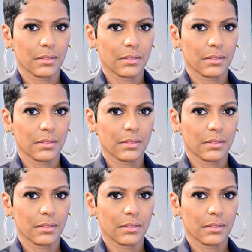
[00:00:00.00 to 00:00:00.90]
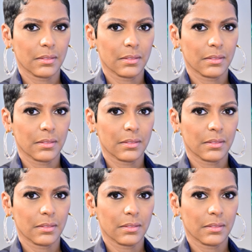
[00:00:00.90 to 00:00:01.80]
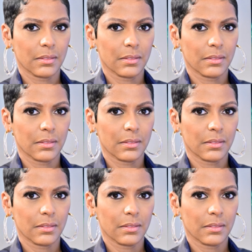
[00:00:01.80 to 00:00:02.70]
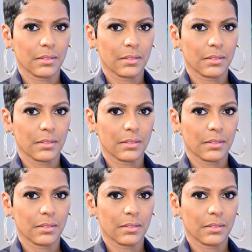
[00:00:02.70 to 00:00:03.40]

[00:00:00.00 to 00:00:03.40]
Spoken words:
[no speech]